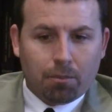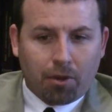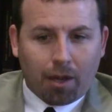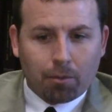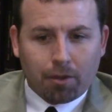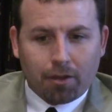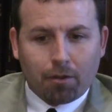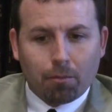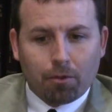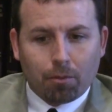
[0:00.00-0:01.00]
probably
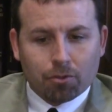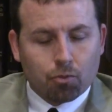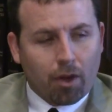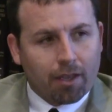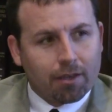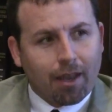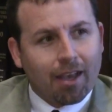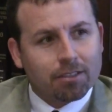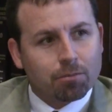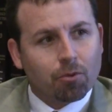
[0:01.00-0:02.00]
the most
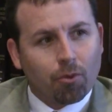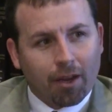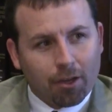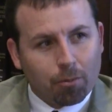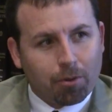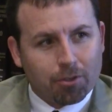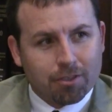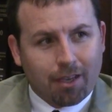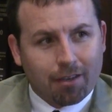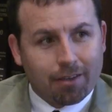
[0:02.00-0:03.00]
recognizable radio
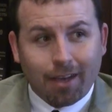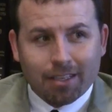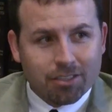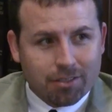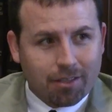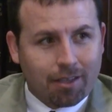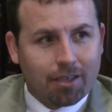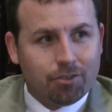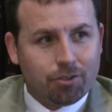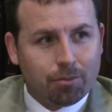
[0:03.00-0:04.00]
personality, not just in the
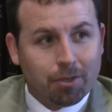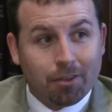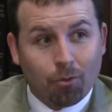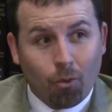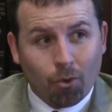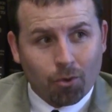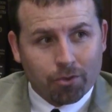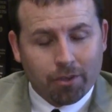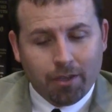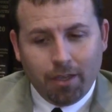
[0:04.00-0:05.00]
country, but in the world.